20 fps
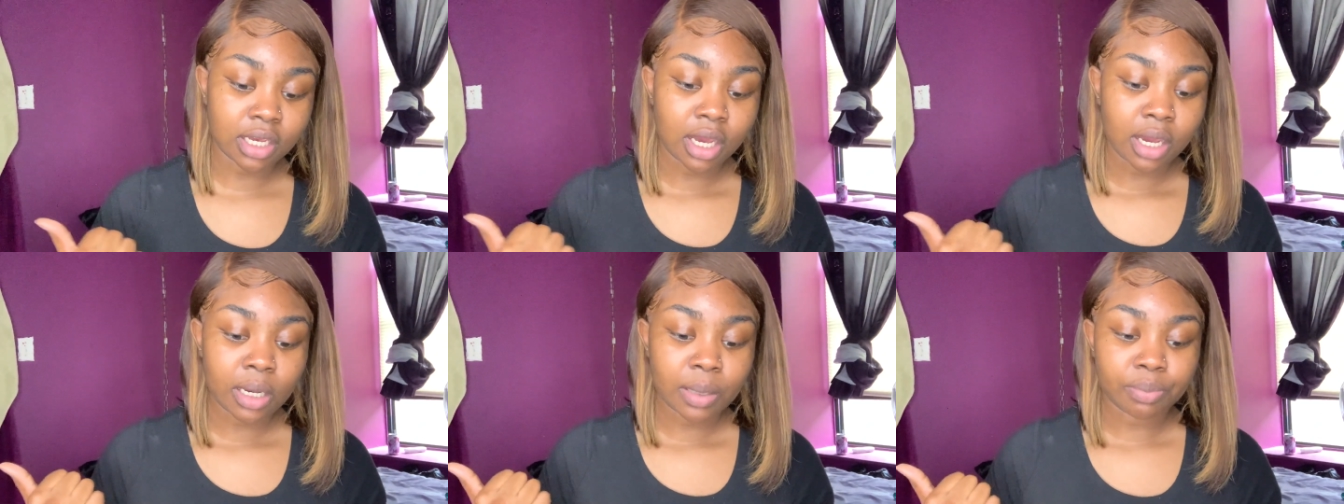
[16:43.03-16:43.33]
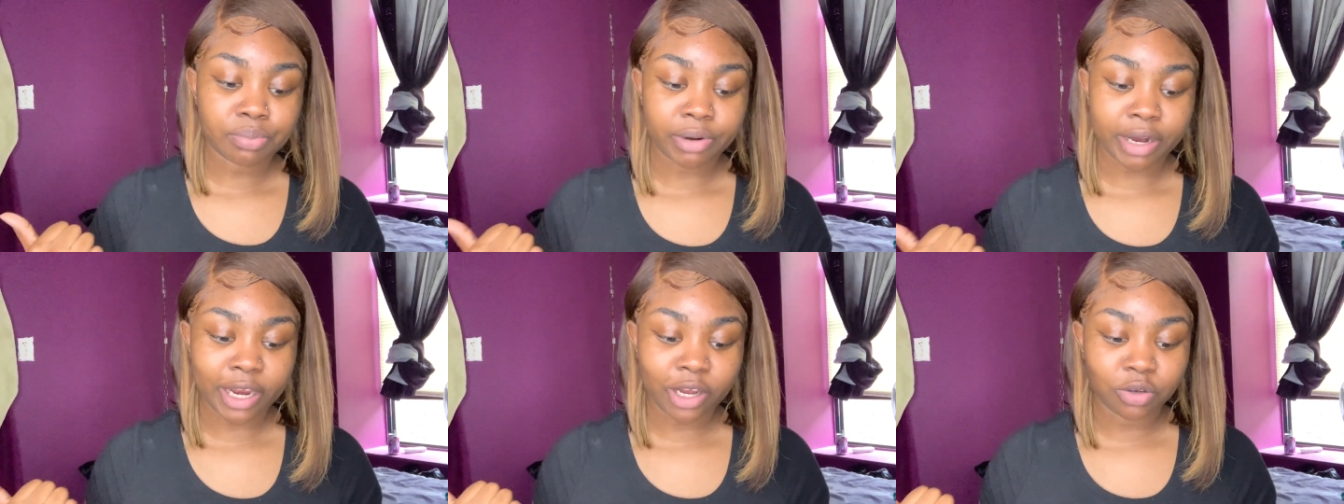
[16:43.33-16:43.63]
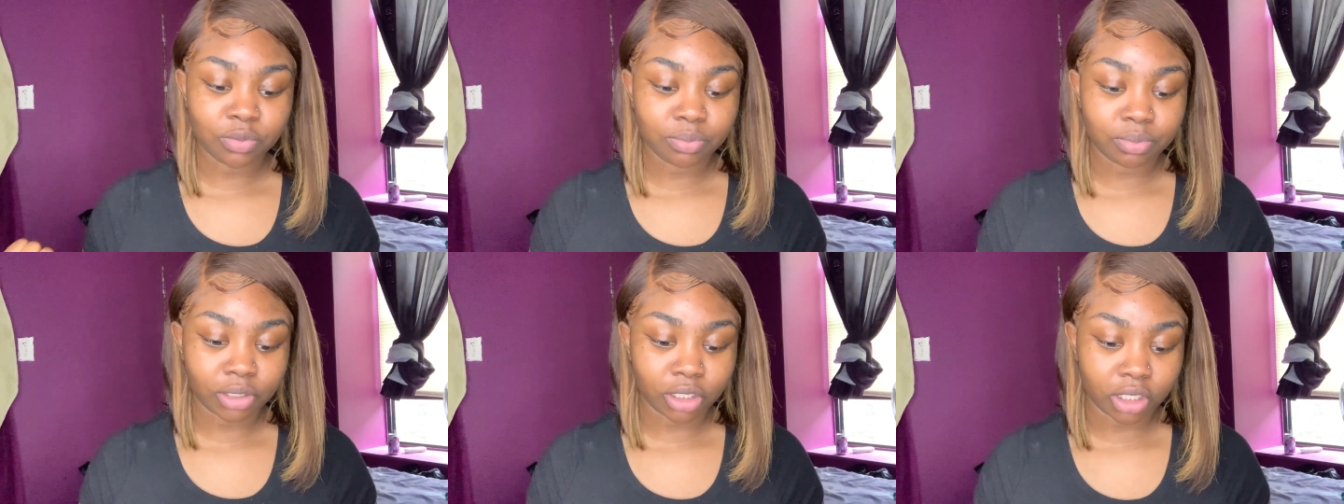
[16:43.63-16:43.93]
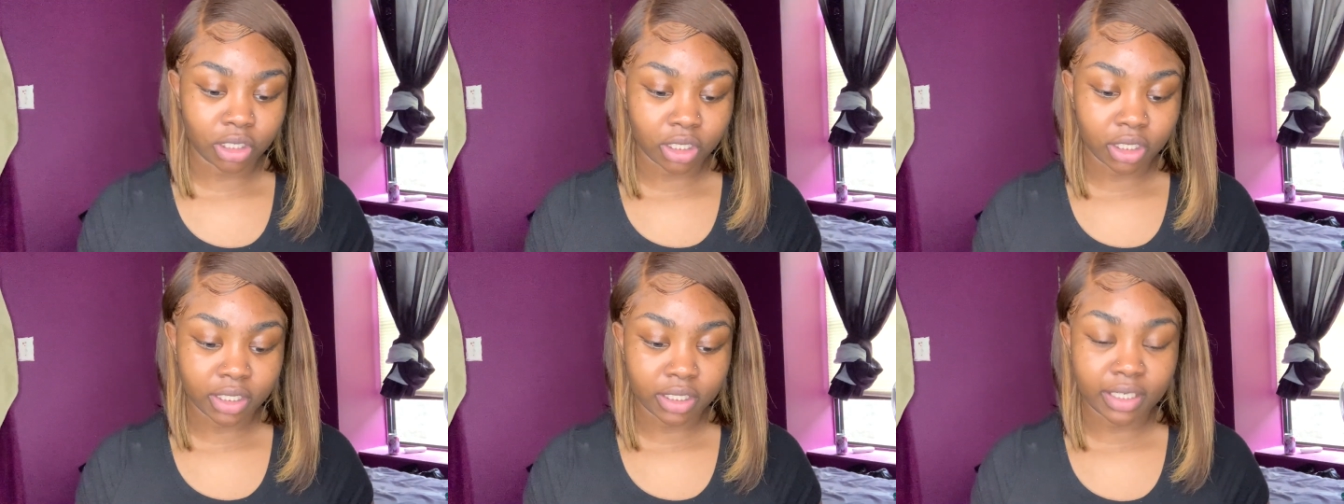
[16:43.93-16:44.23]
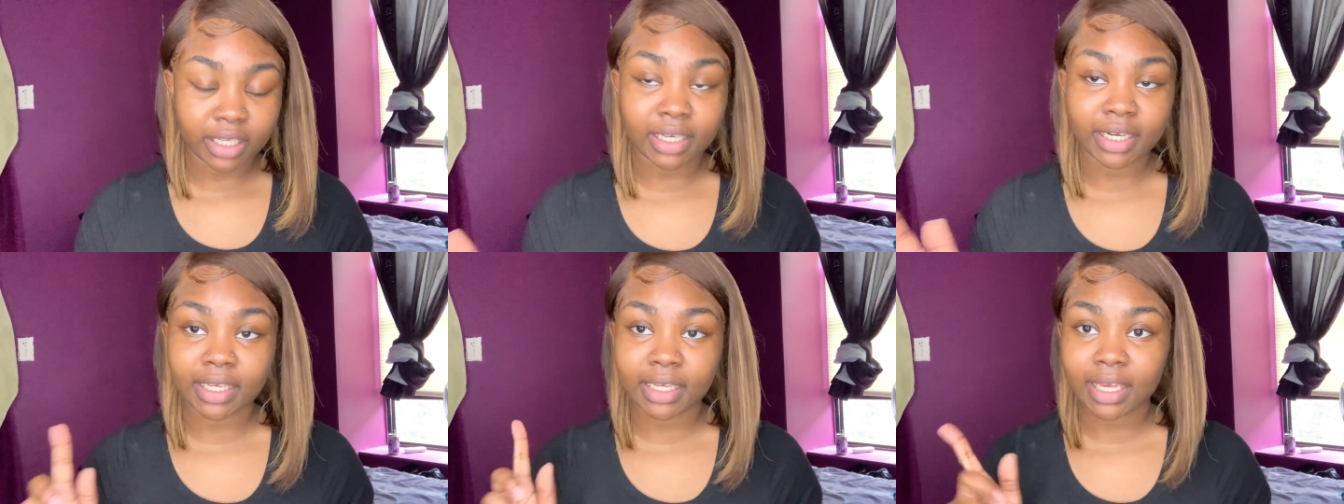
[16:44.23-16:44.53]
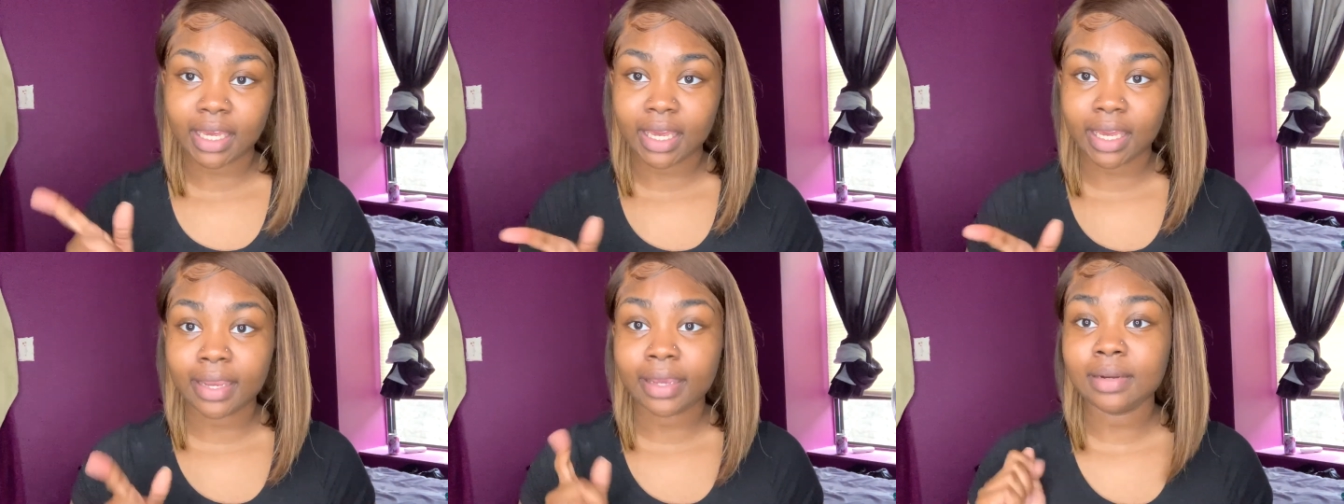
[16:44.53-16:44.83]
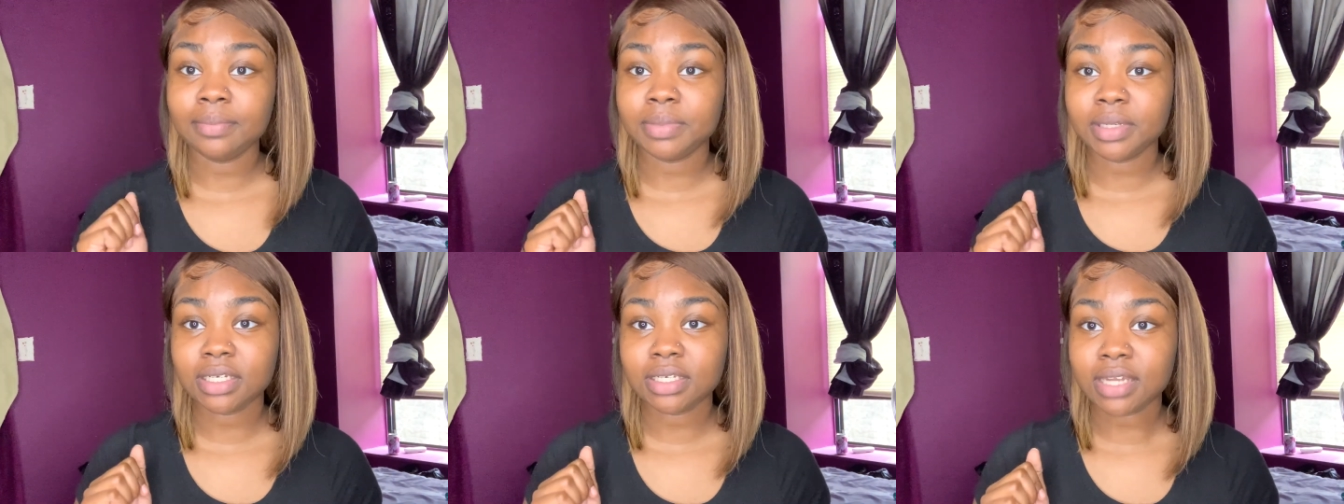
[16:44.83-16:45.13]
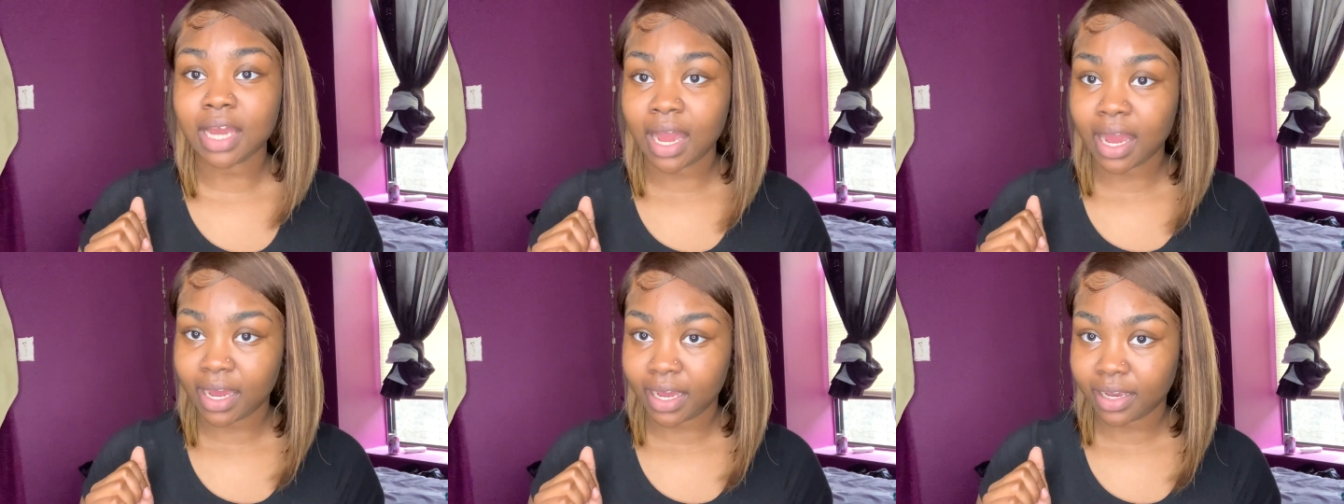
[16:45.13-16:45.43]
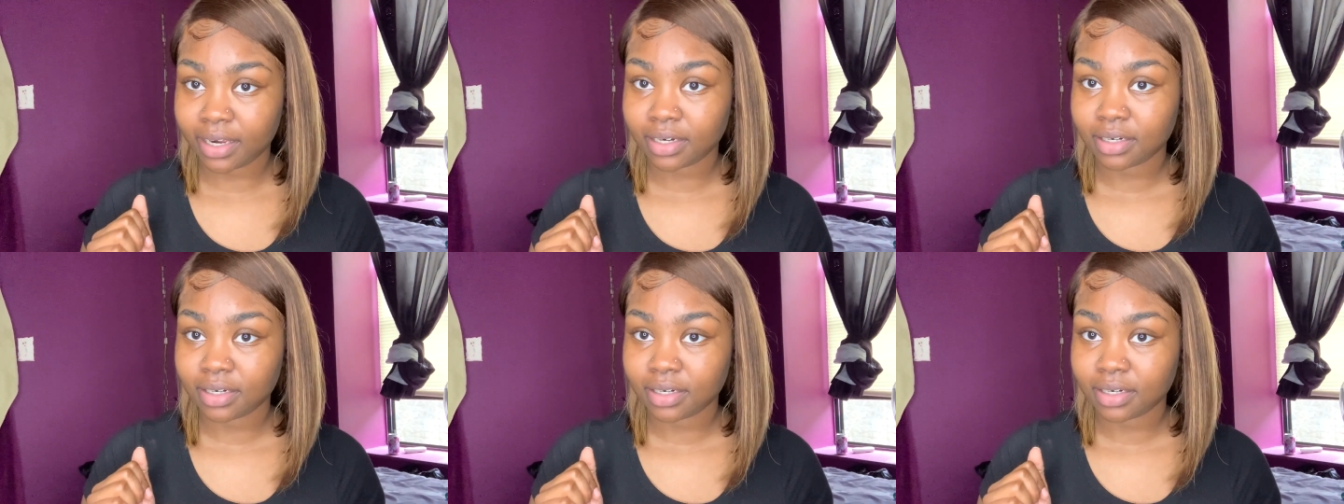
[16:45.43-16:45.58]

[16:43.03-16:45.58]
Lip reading: brown blonde, and it can be dyed.